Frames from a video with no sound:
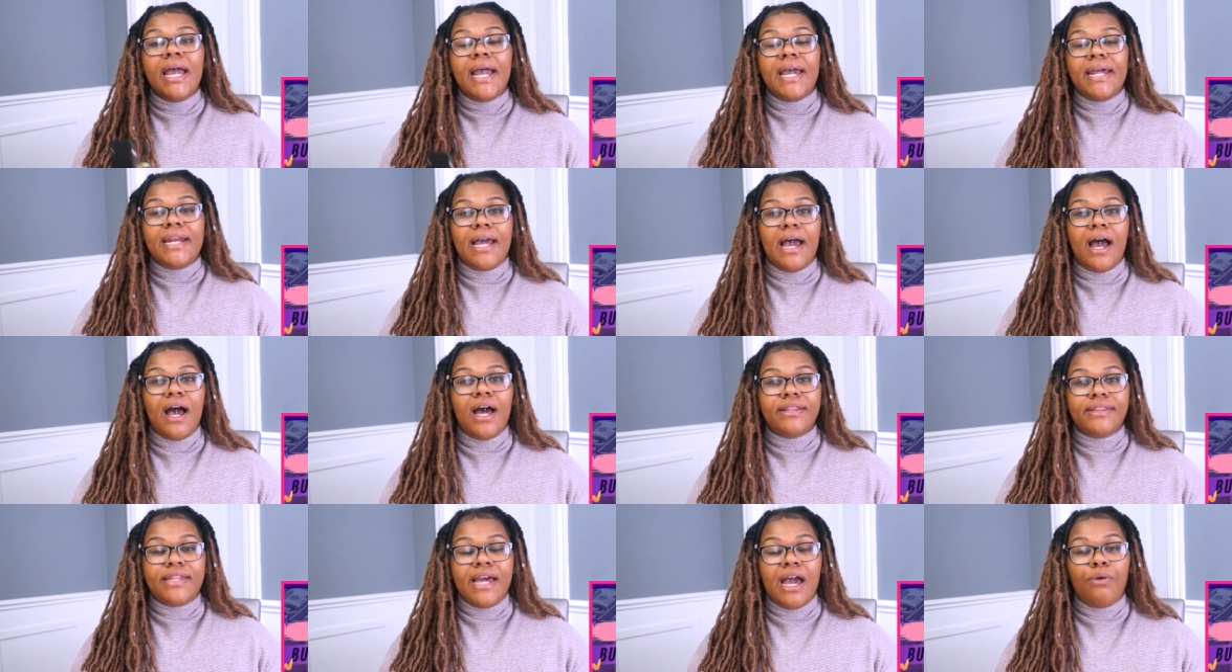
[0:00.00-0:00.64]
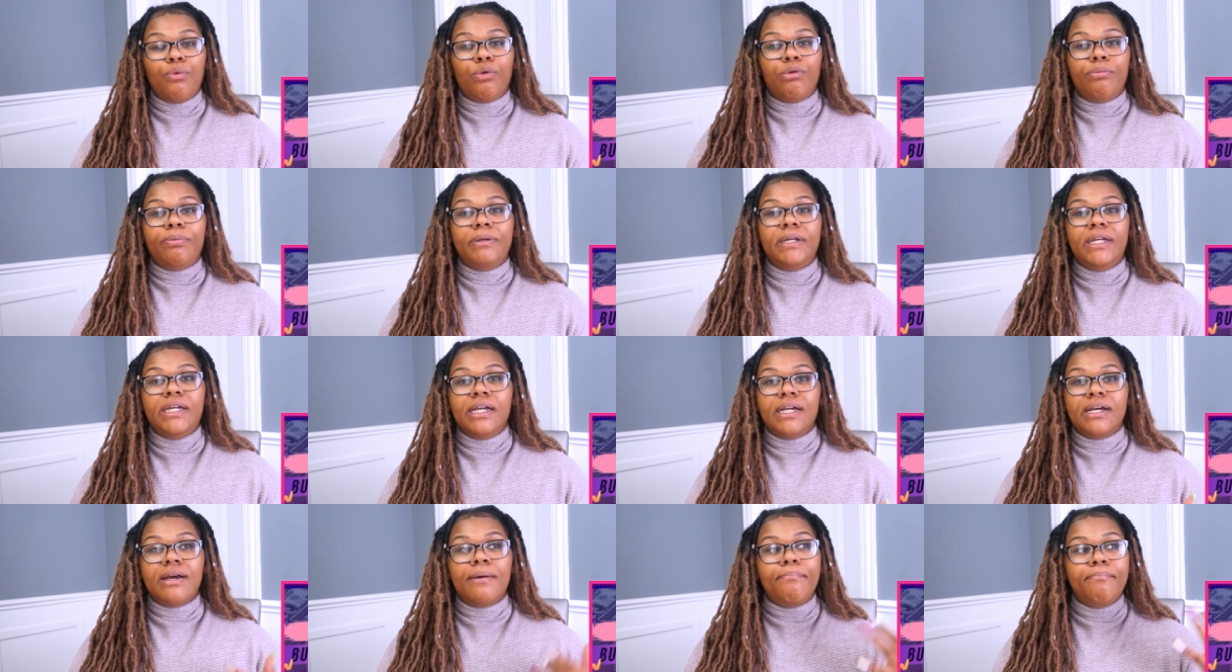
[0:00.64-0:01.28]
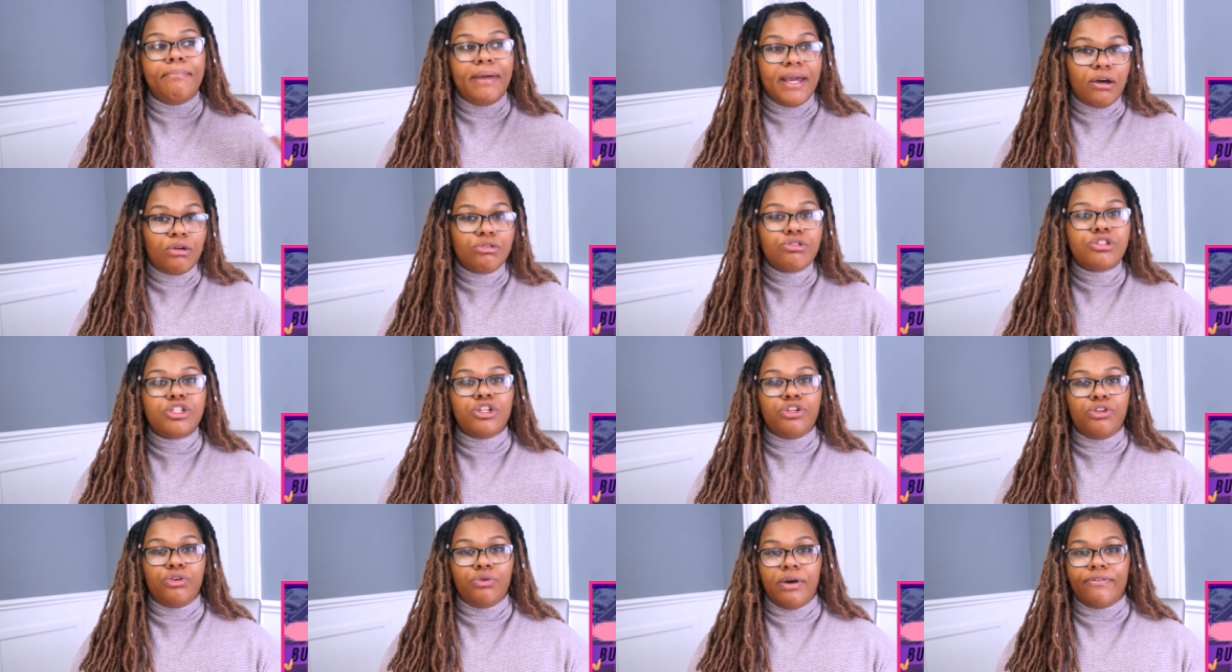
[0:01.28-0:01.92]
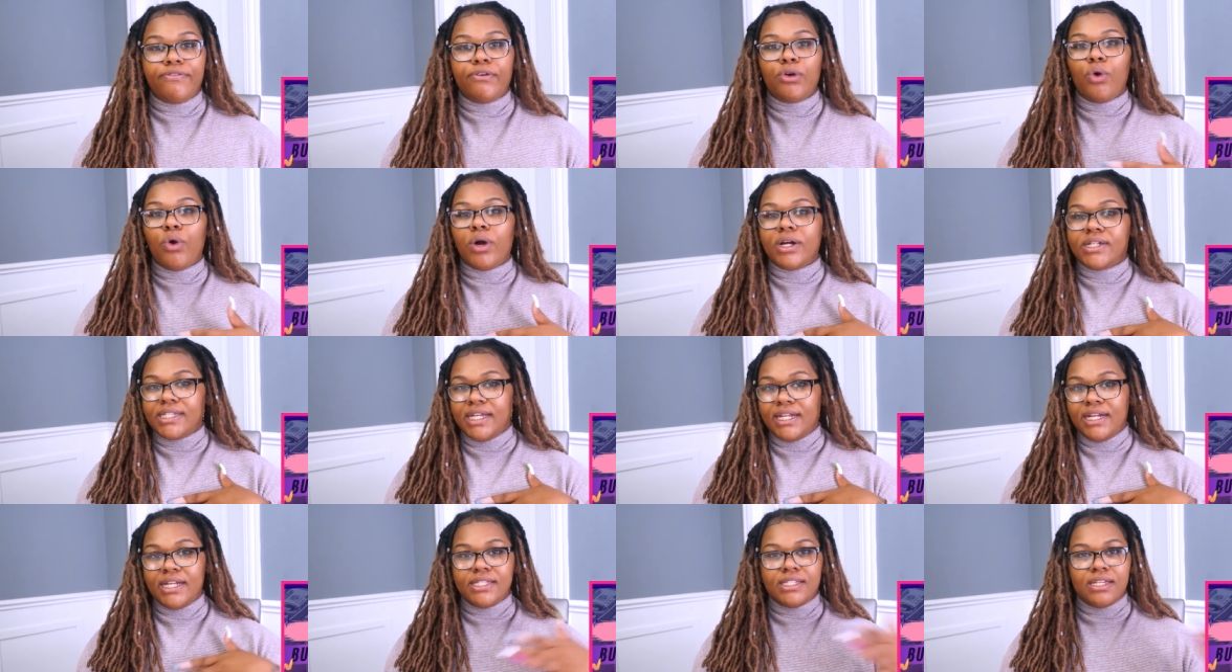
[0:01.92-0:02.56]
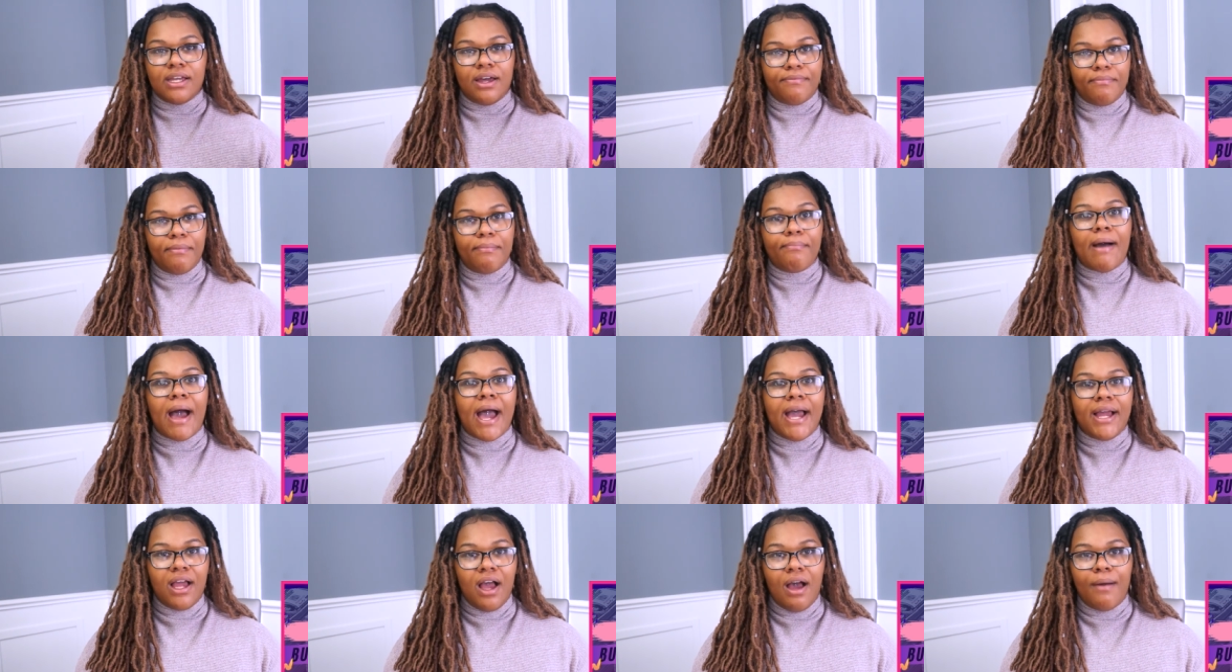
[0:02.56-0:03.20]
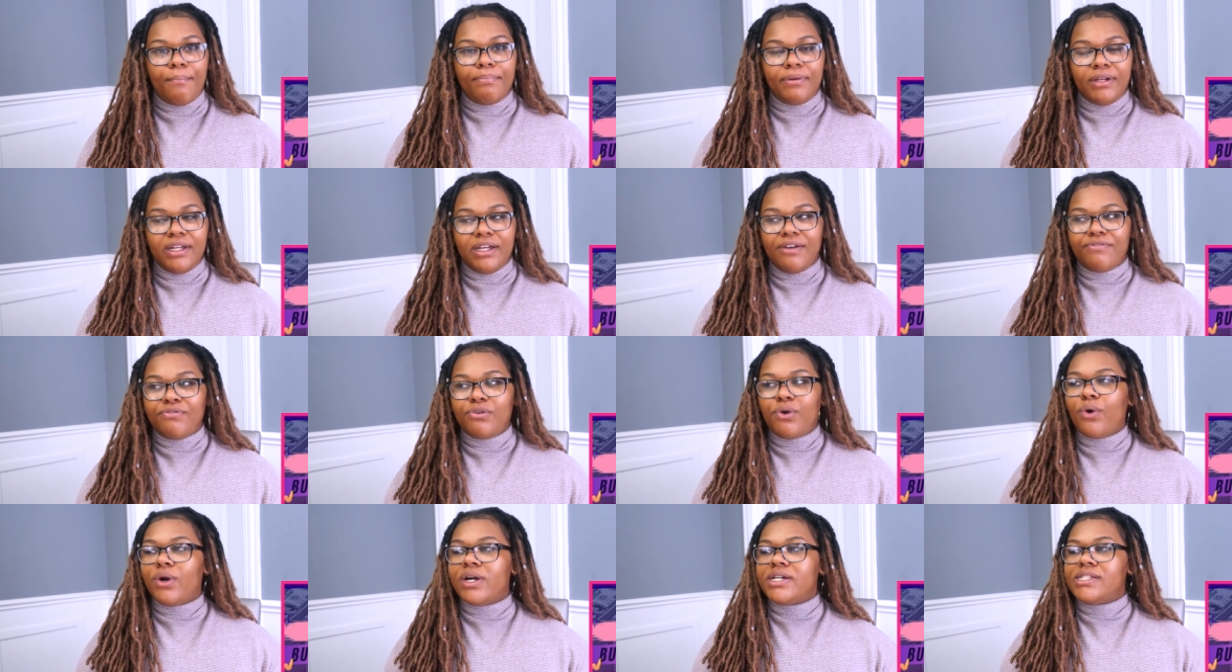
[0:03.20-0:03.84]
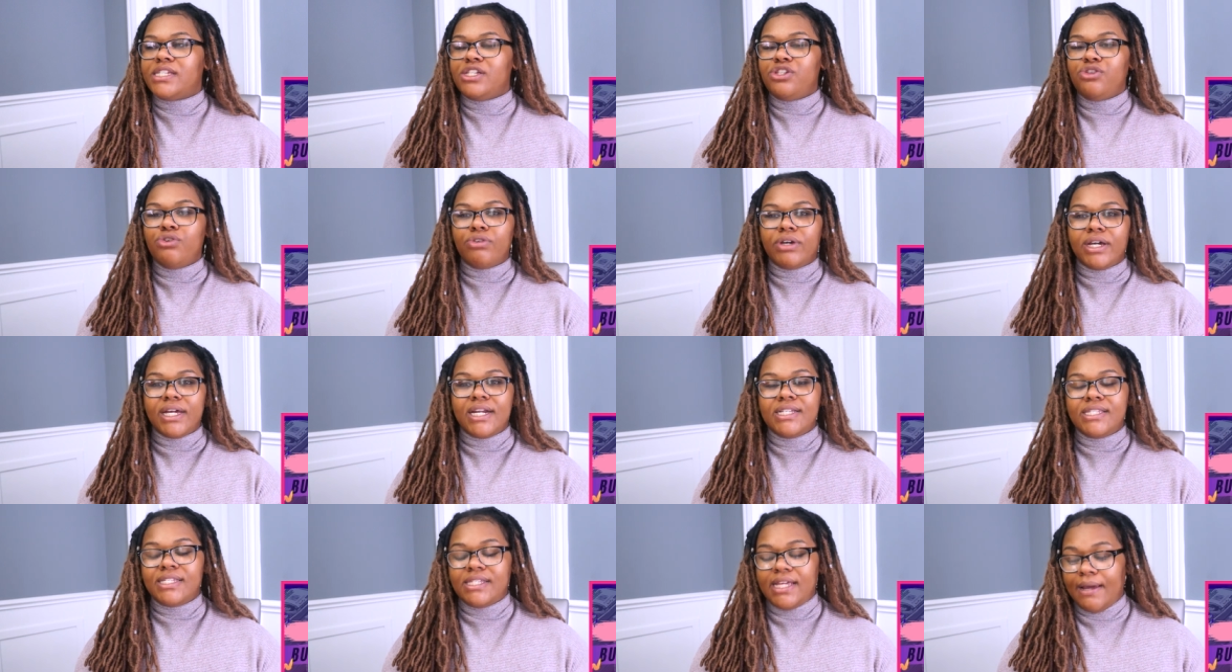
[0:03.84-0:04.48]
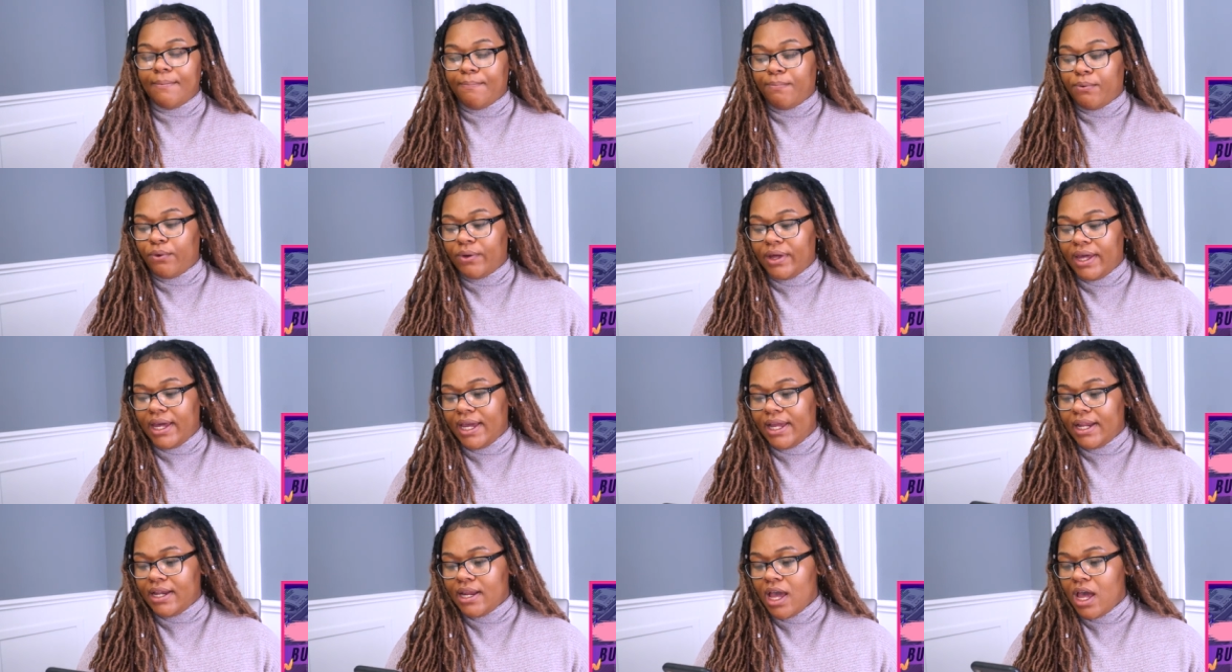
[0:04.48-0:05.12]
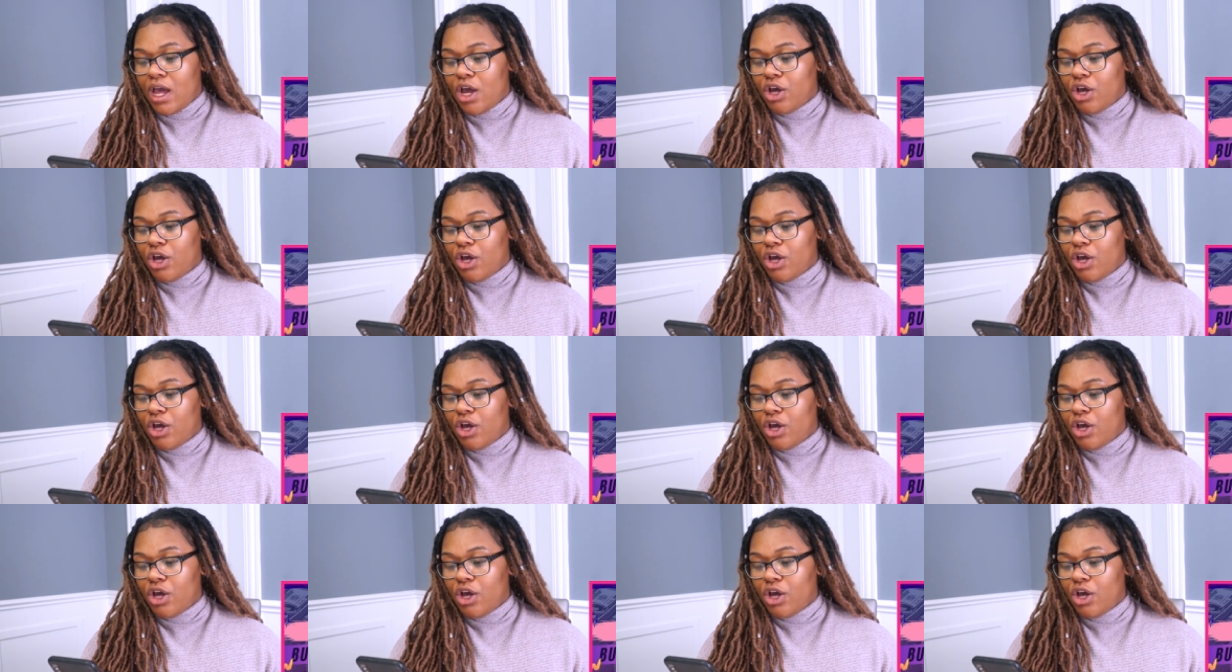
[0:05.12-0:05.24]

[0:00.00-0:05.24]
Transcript: And uh, that will be mailed to you, of course, and it's my company, of course, And you'll get a sample kit.